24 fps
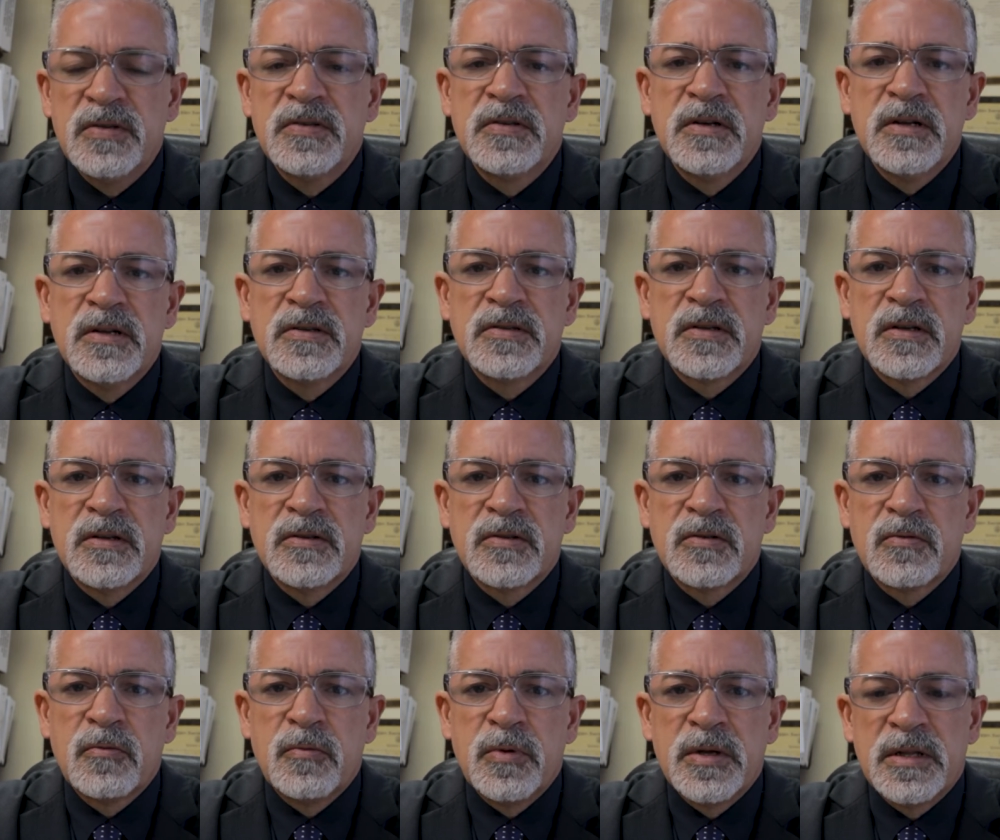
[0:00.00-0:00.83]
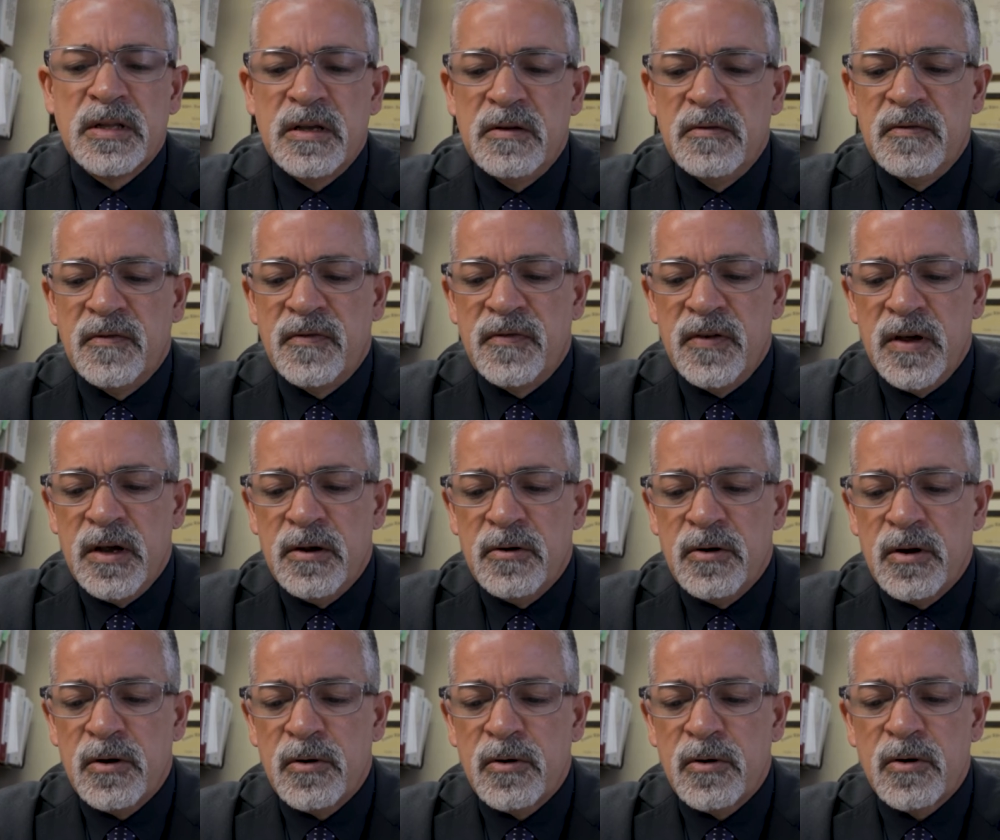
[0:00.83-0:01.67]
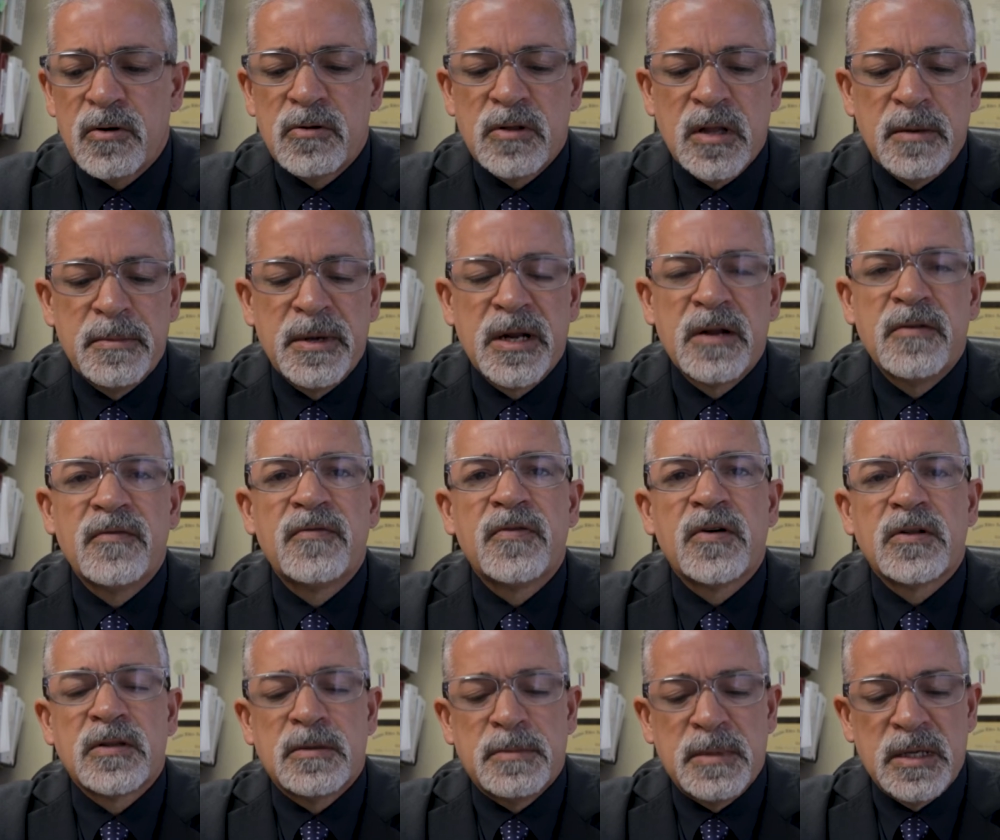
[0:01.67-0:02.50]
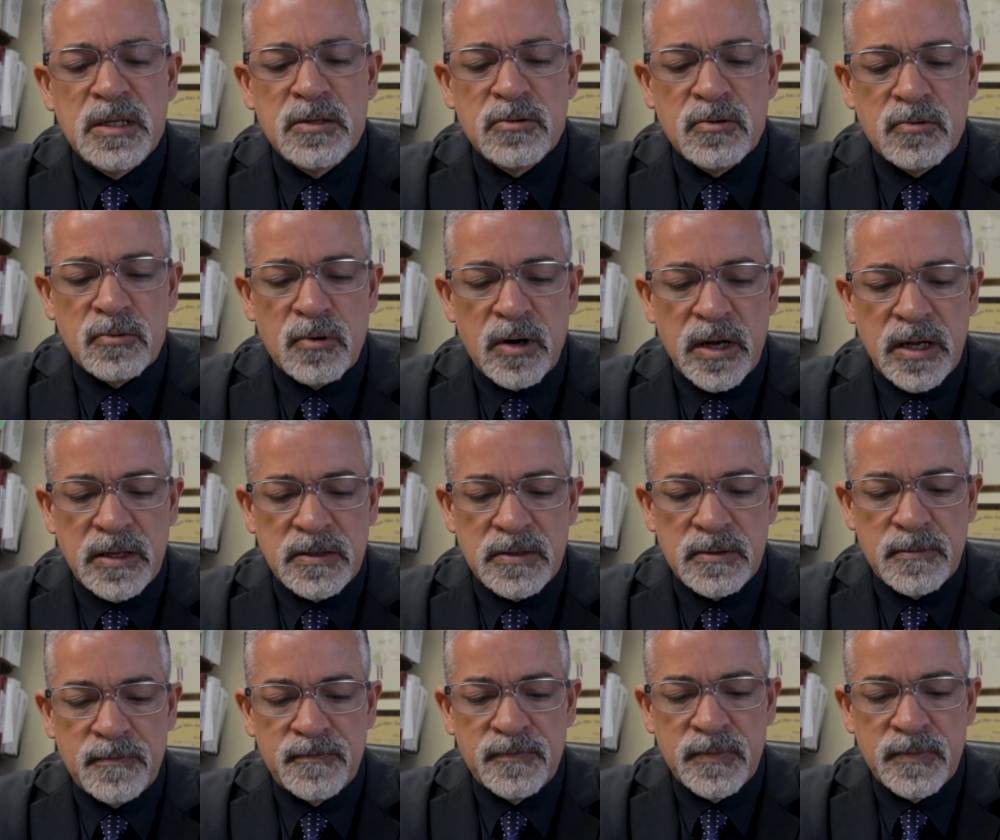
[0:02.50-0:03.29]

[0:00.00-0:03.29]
citizens with inferior or limited fundamental rights?